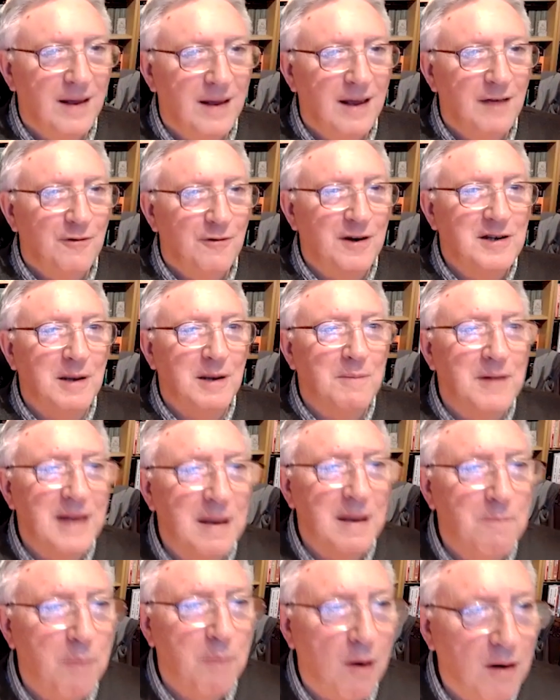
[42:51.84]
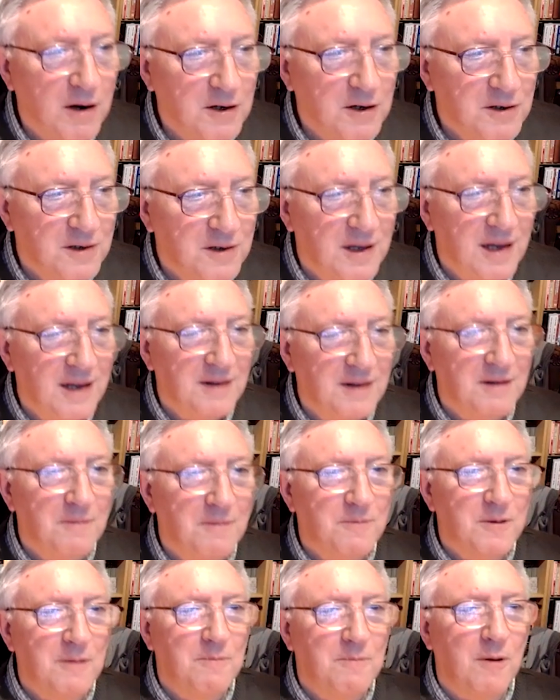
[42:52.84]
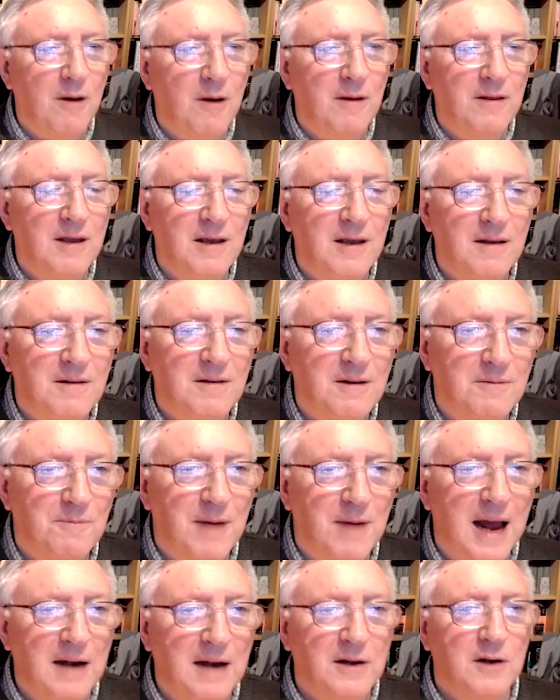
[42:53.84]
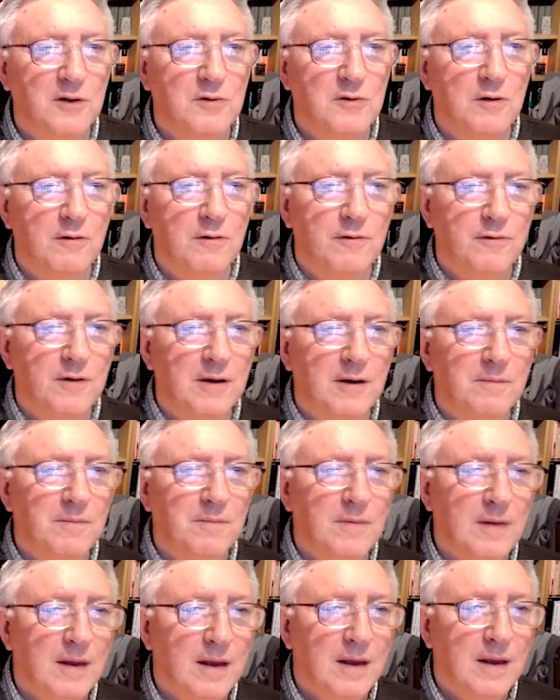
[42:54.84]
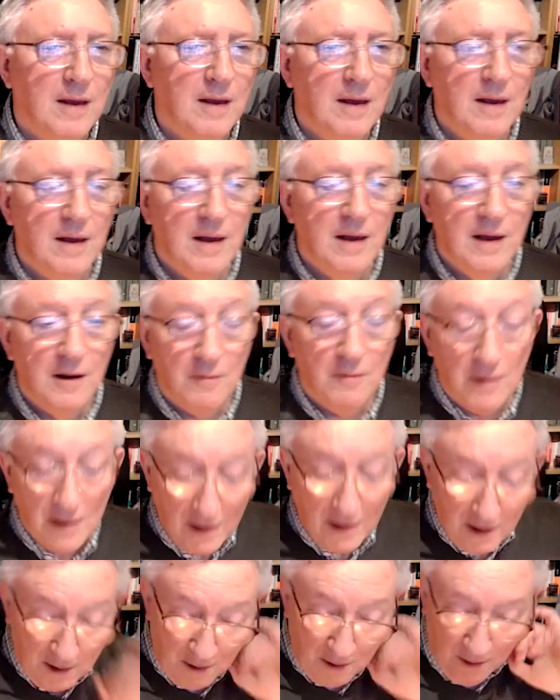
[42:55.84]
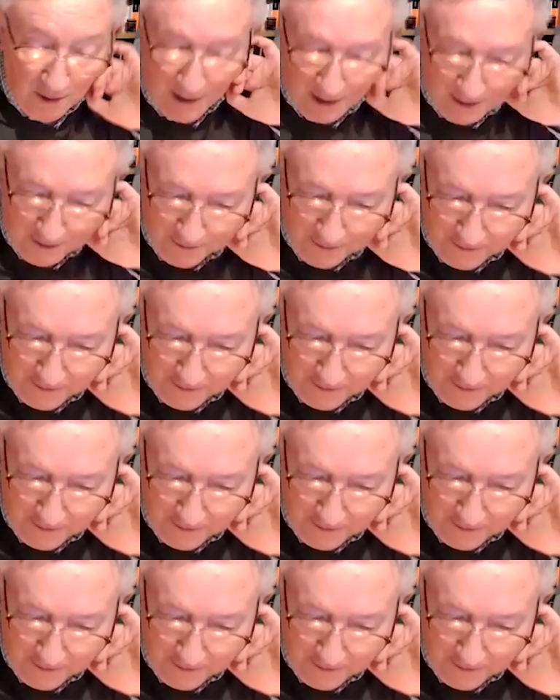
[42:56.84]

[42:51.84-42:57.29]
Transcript: for example, they abolished the the the the, the practice of uh, what do they call it of